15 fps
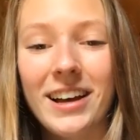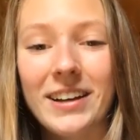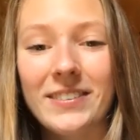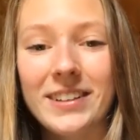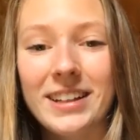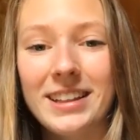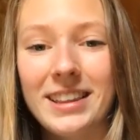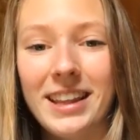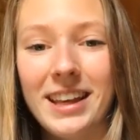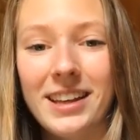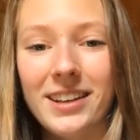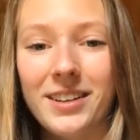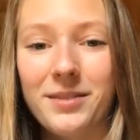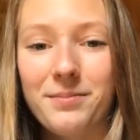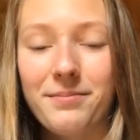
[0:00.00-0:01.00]
I want to
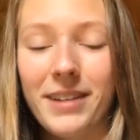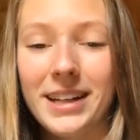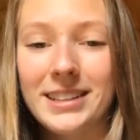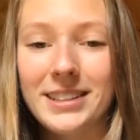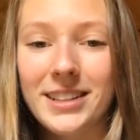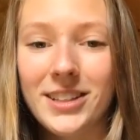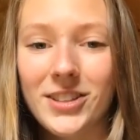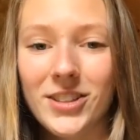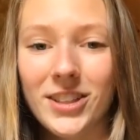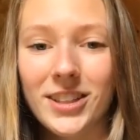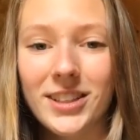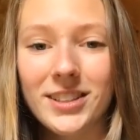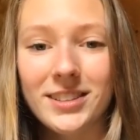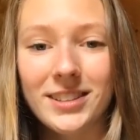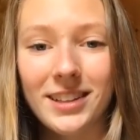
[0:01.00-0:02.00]
thank my
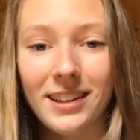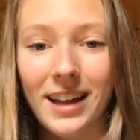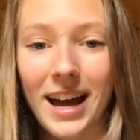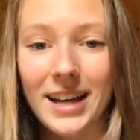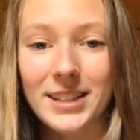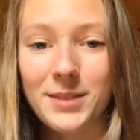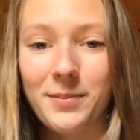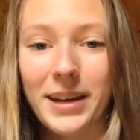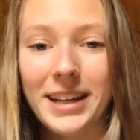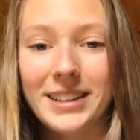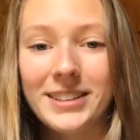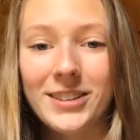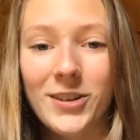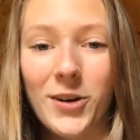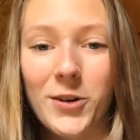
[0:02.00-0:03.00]
teachers,
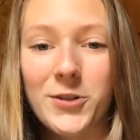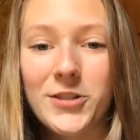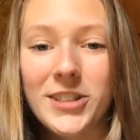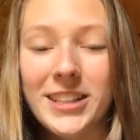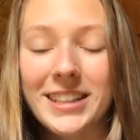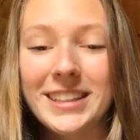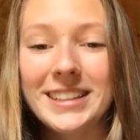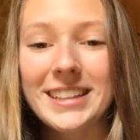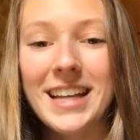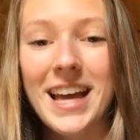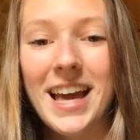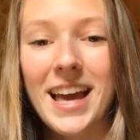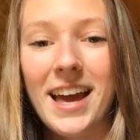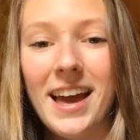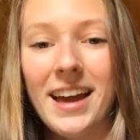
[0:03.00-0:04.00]
classmates, coaches,
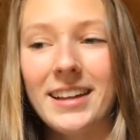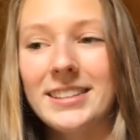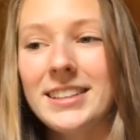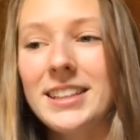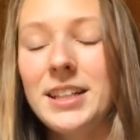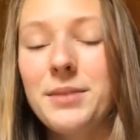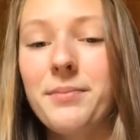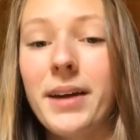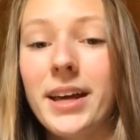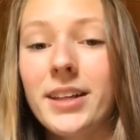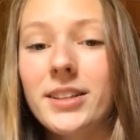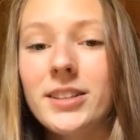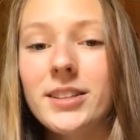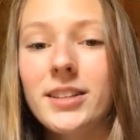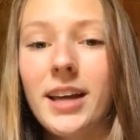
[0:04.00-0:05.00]
and
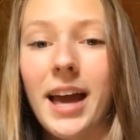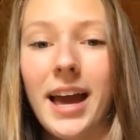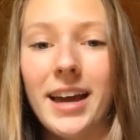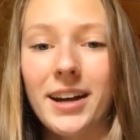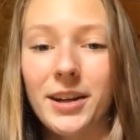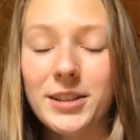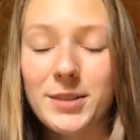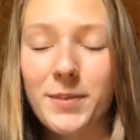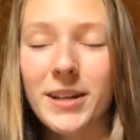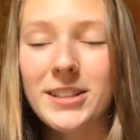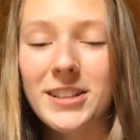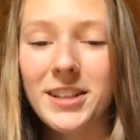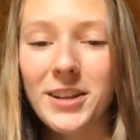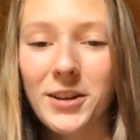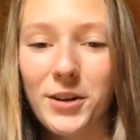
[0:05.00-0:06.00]
teammates, and
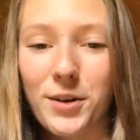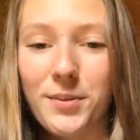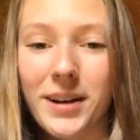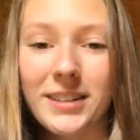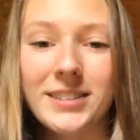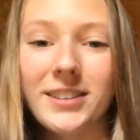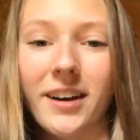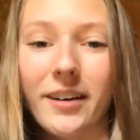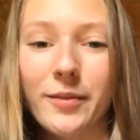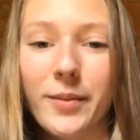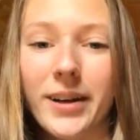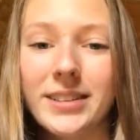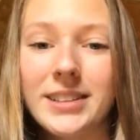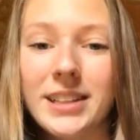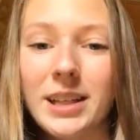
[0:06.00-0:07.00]
especially the Coe-Brown
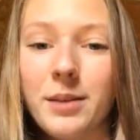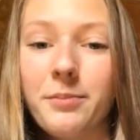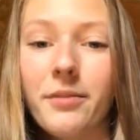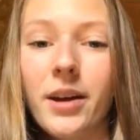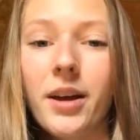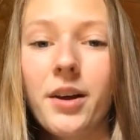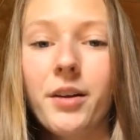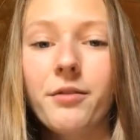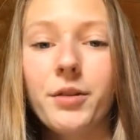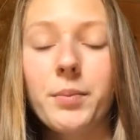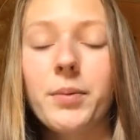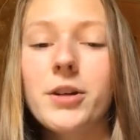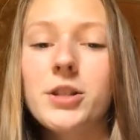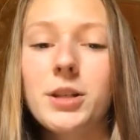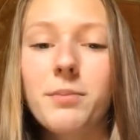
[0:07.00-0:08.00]
softball team for
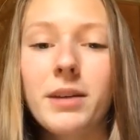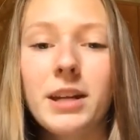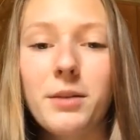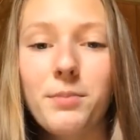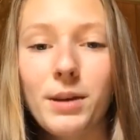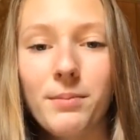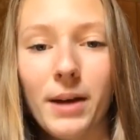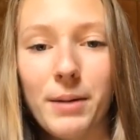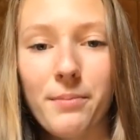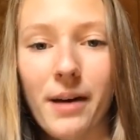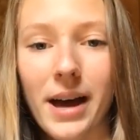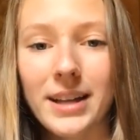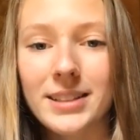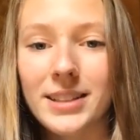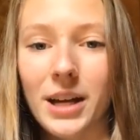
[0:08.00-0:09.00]
pushing me to be my
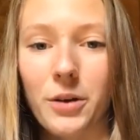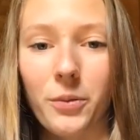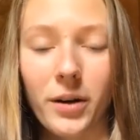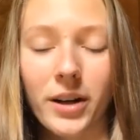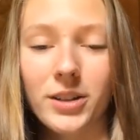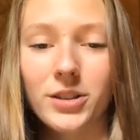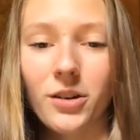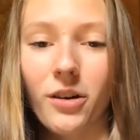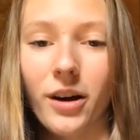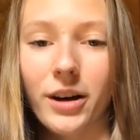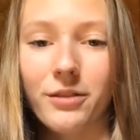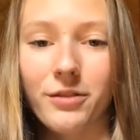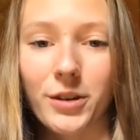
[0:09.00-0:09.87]
best and work so hard